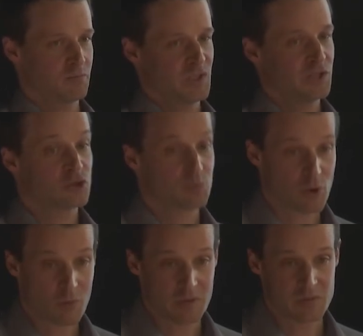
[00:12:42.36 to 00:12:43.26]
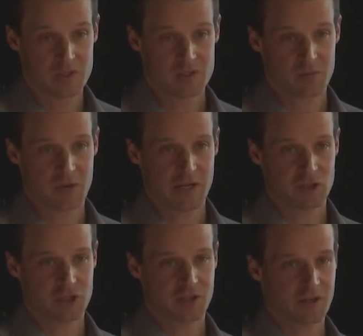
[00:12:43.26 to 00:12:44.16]
huge problems in the supply
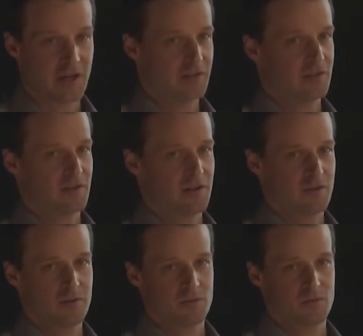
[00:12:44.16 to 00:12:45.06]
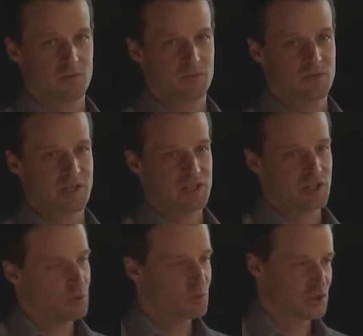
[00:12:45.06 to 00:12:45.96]
chain, and there is
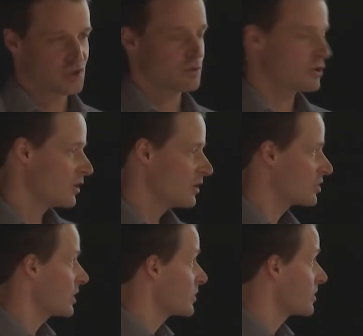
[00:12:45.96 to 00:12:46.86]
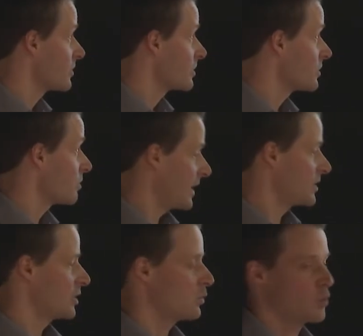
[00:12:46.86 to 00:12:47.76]
almost no colored gemstones supply
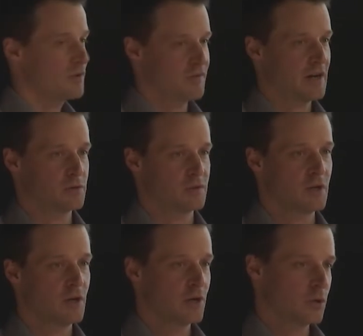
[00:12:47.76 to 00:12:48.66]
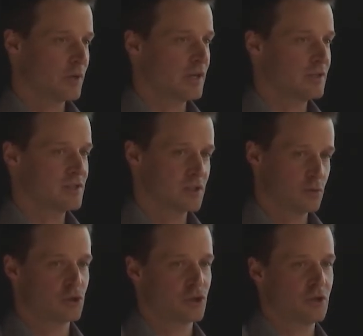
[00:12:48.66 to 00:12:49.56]
chain without real
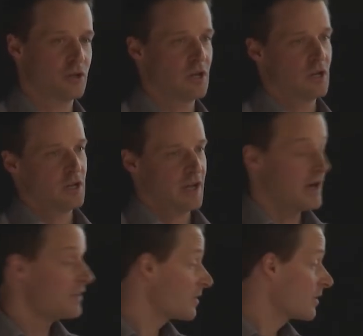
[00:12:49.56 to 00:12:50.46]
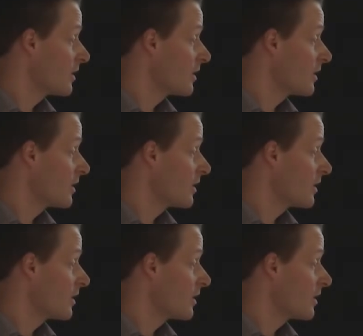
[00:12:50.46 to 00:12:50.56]
social and